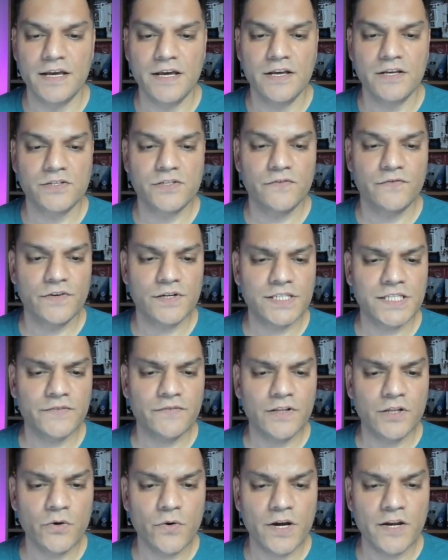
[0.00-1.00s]
So first of
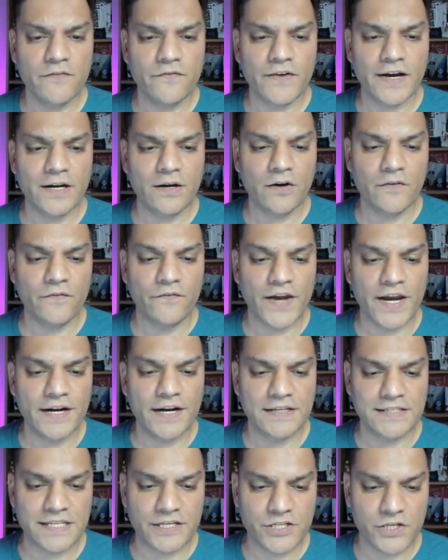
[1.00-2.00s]
all, go and find out where it
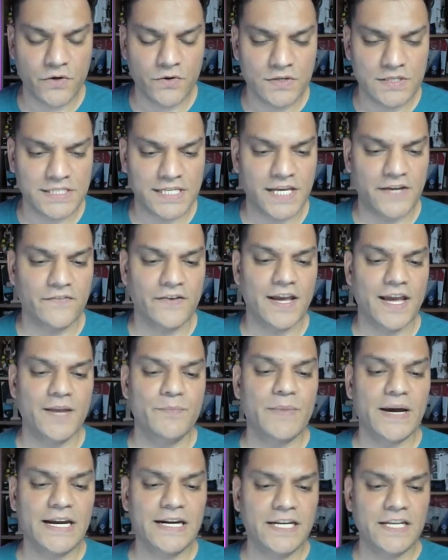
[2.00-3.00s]
is that you're going to save. And
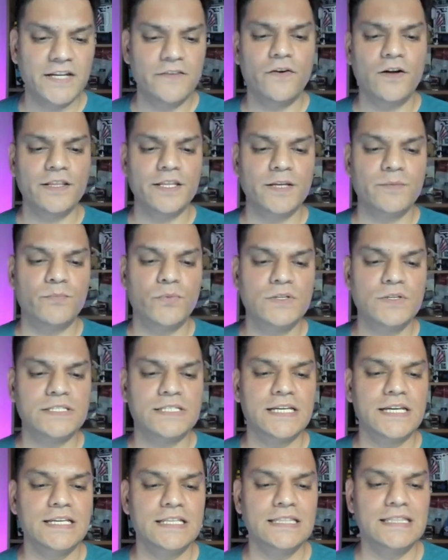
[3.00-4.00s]
by default, it puts
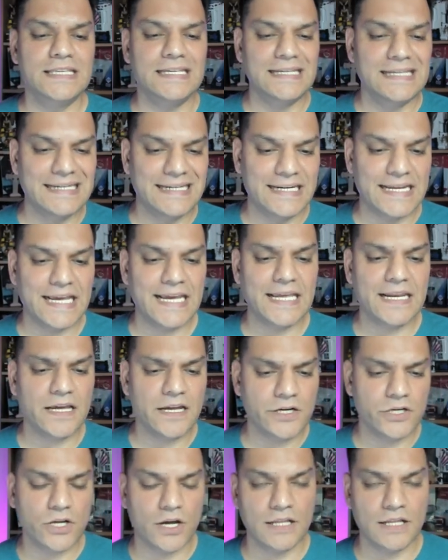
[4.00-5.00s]
in the
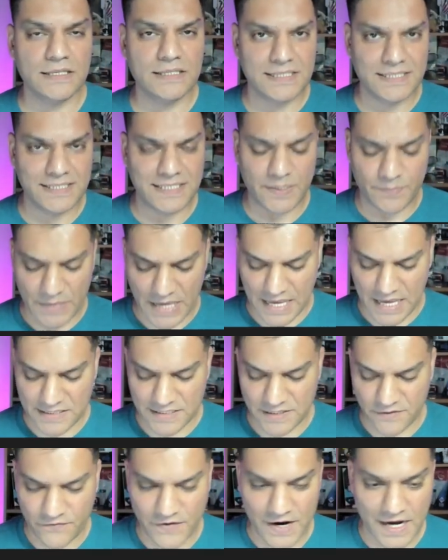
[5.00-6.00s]
data.zip as
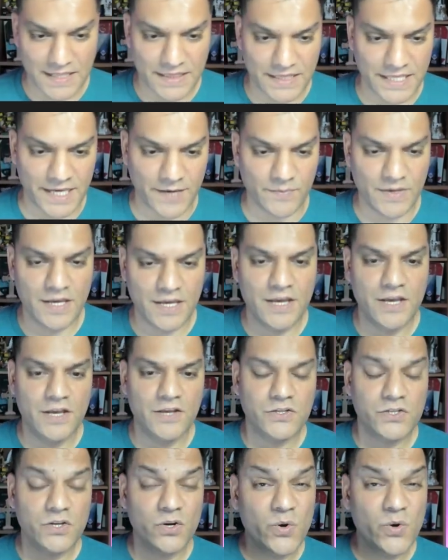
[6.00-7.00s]
the file name.
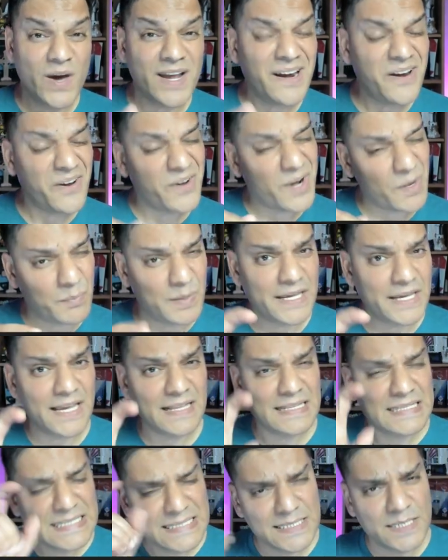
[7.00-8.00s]
So go ahead and
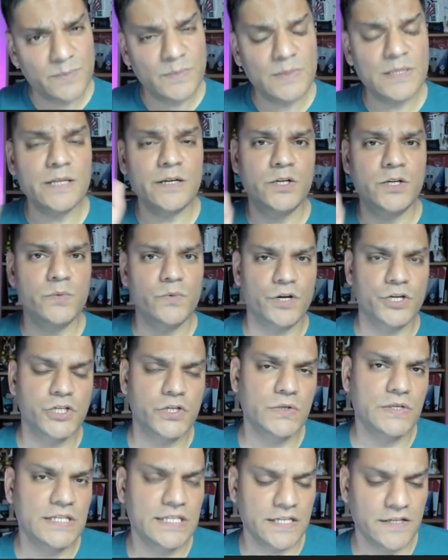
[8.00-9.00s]
replicate similar to what
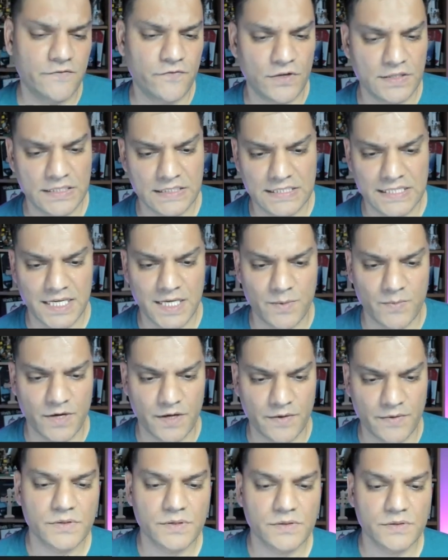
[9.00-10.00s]
you did for the schema.
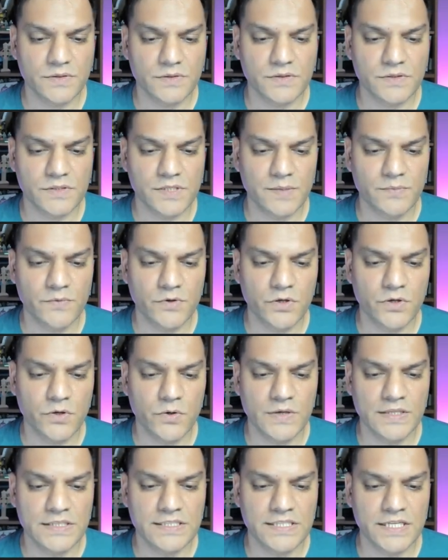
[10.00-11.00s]
So I'm going to go
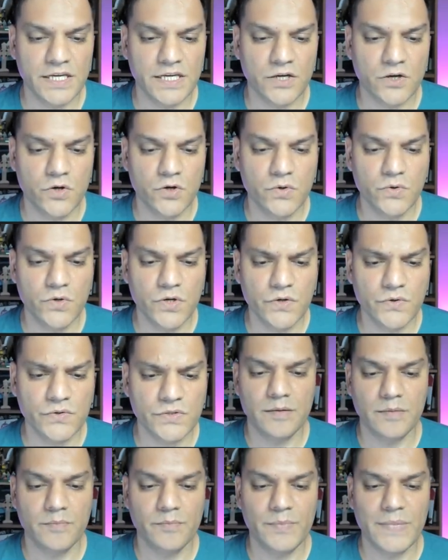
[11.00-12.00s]
and say
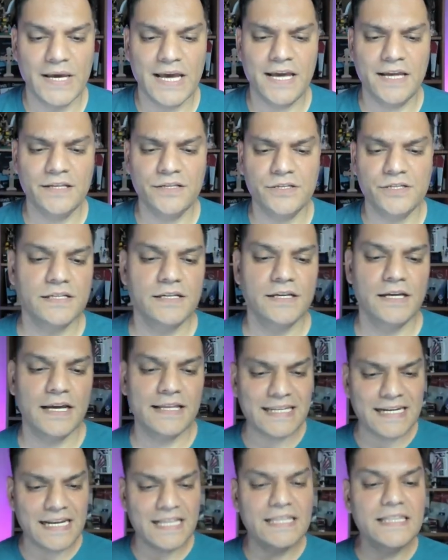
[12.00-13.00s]
kudos badge, and
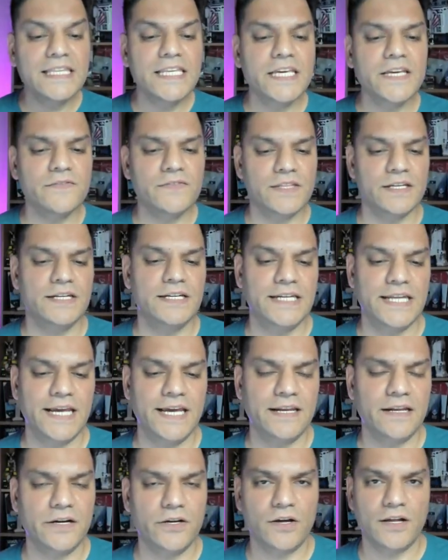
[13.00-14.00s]
then I'll leave the
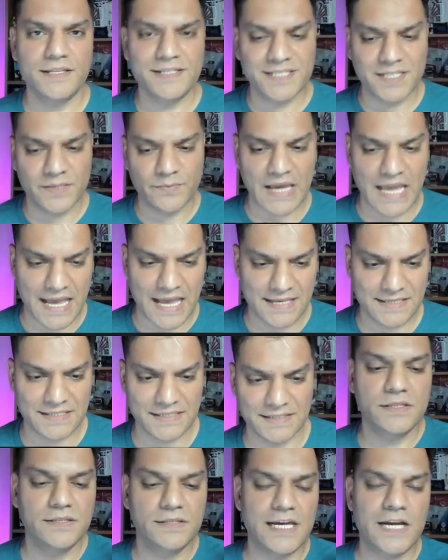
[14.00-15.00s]
data.zip as
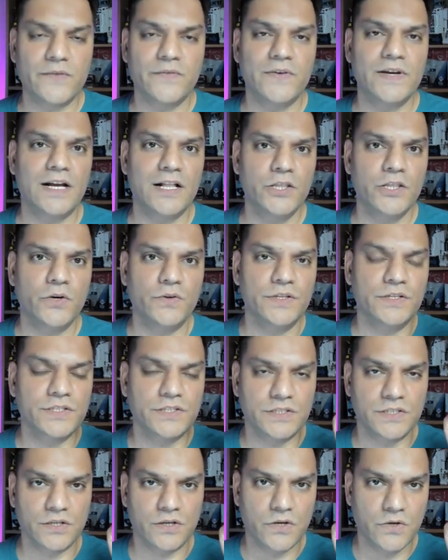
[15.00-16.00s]
is. That way I'll know this
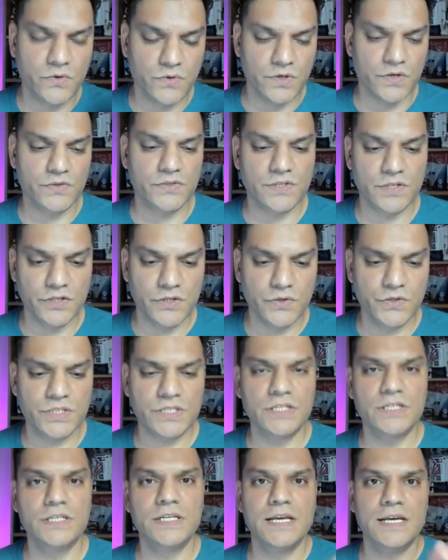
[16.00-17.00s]
is the kudos
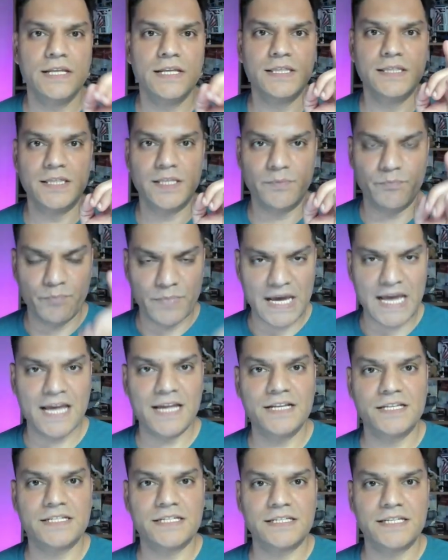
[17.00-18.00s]
solution, the
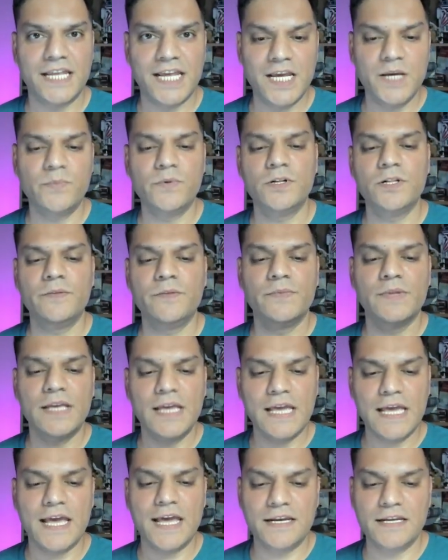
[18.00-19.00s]
badge table,
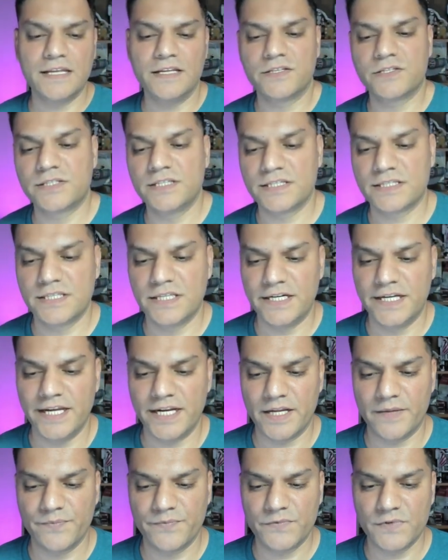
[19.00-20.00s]
and it's just the
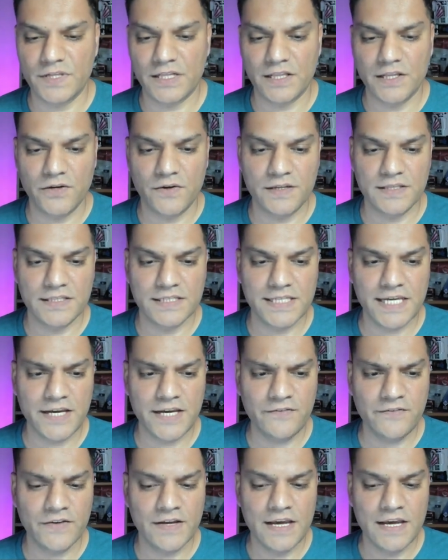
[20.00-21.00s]
data. So I'll click on
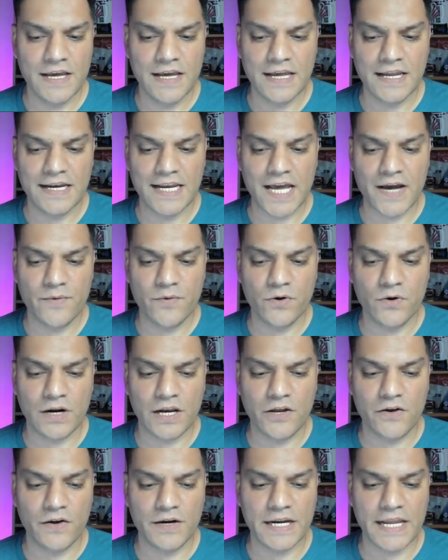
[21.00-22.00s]
save, and now I'm going to
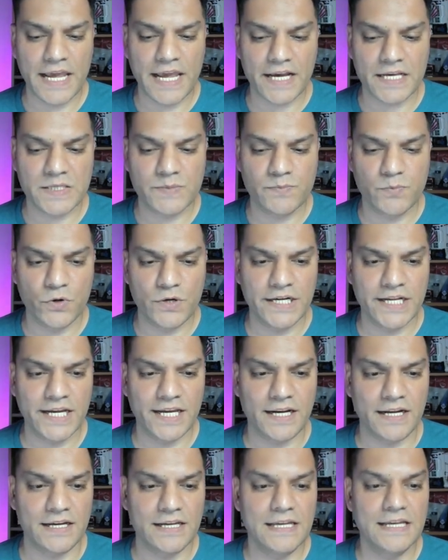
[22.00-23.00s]
click on export
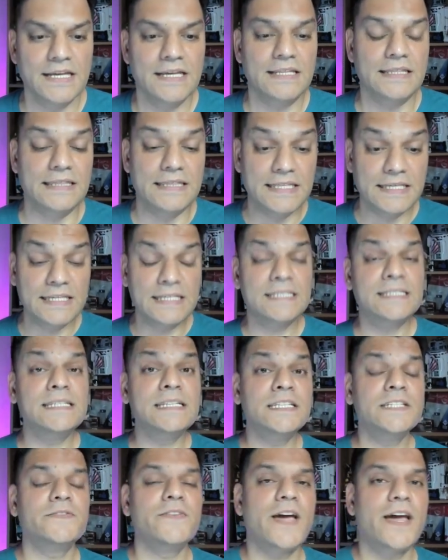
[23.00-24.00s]
data. This
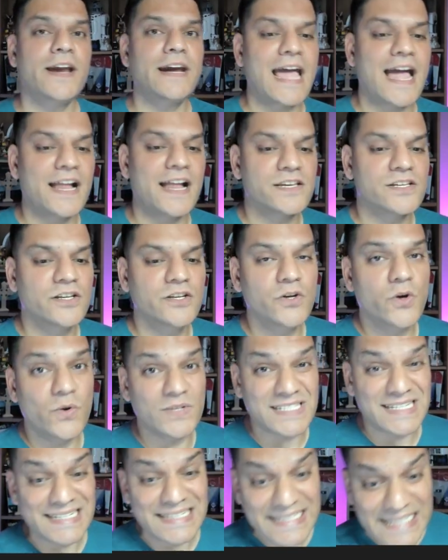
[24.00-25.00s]
is where it actually goes
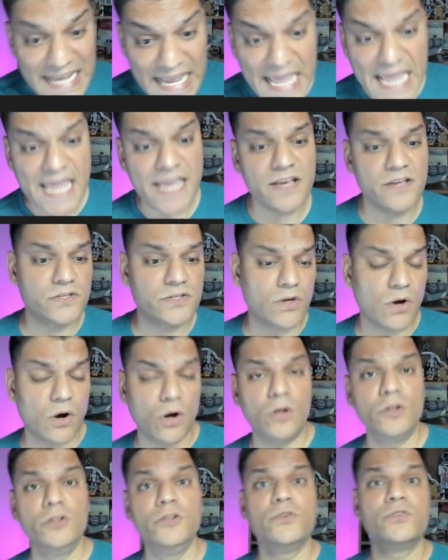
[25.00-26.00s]
and takes
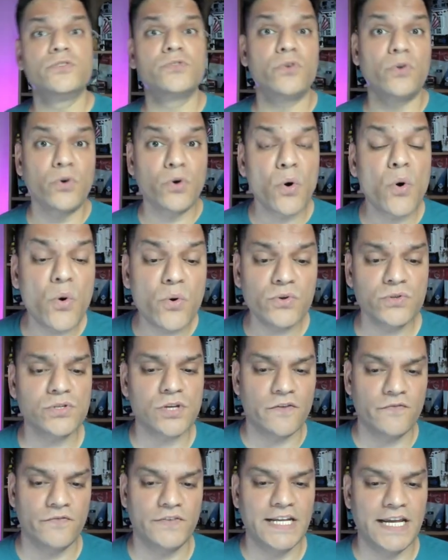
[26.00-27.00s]
all those rows
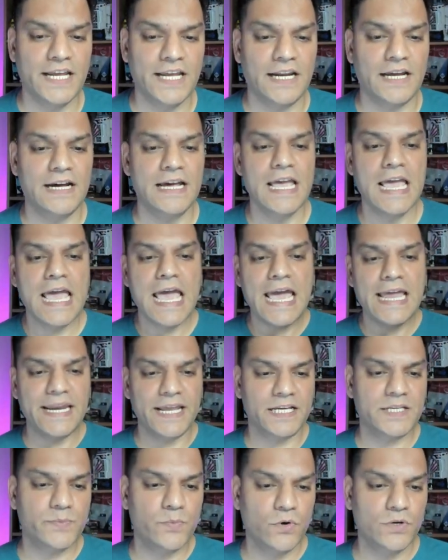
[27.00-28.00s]
of data and
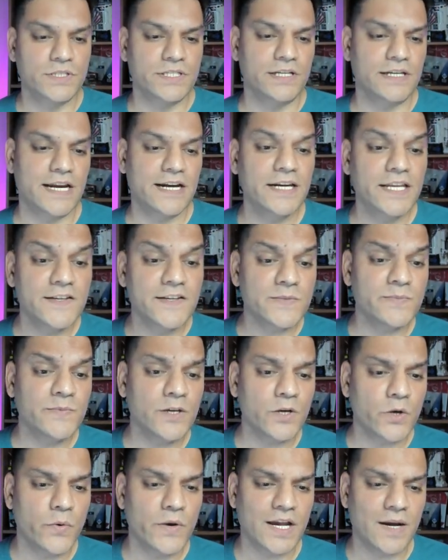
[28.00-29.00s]
exports it. And it gives me a
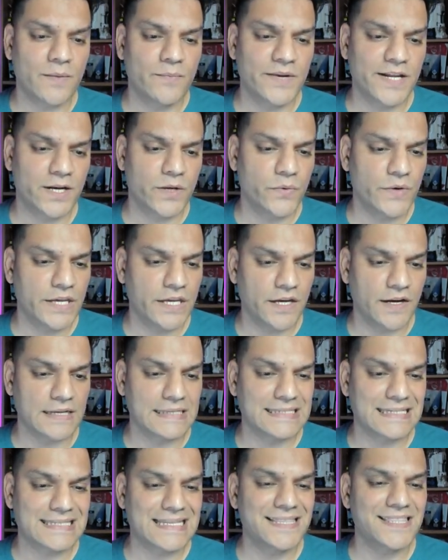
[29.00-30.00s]
quick update over here. It
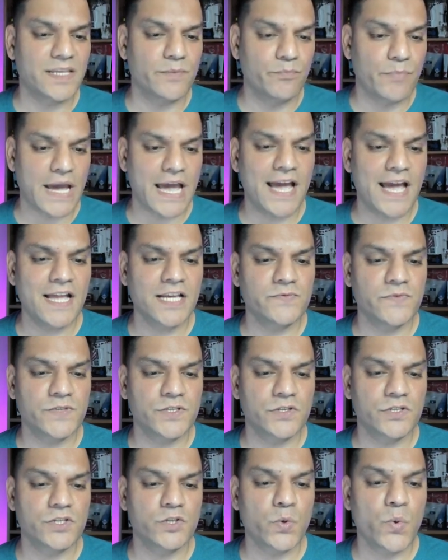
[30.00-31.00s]
says that the badge, which
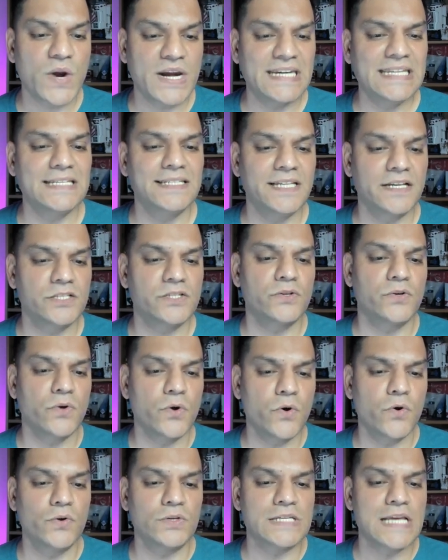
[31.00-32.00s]
is 26
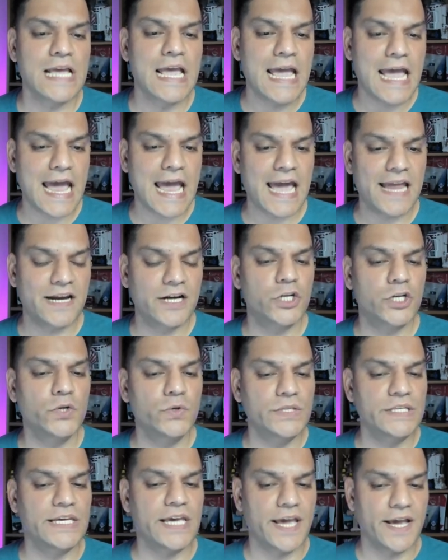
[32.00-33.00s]
rows added to
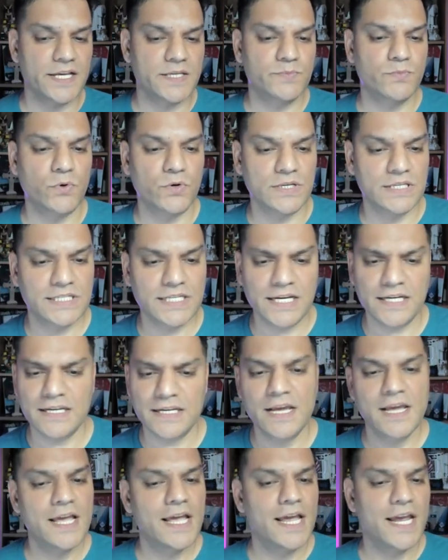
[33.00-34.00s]
the export set,
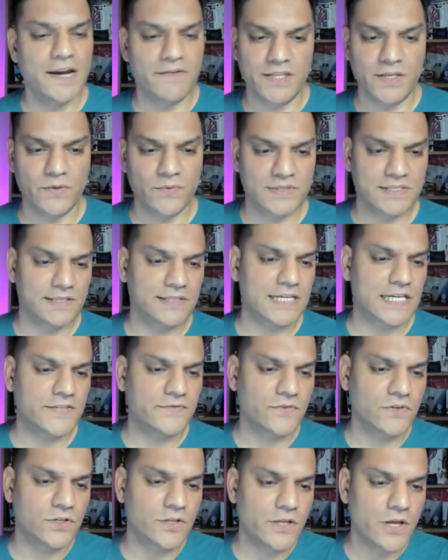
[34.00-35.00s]
everything was
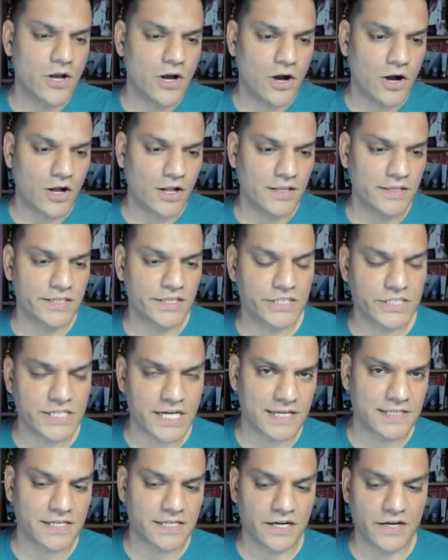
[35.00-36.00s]
successful all the
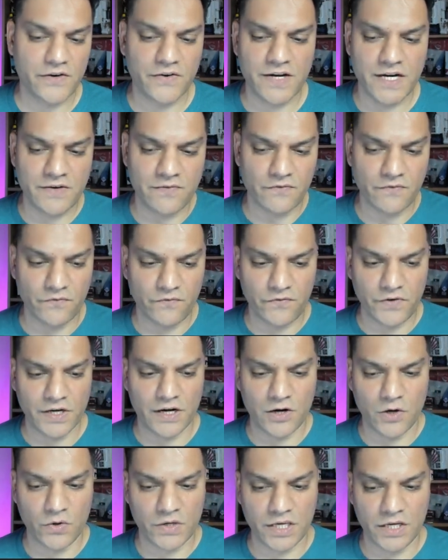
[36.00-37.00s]
checks are green, we are
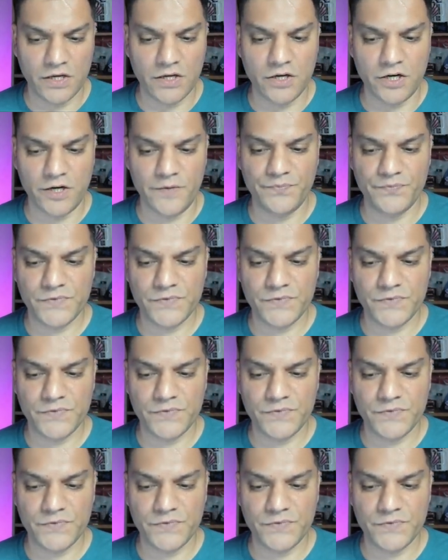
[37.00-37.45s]
looking good.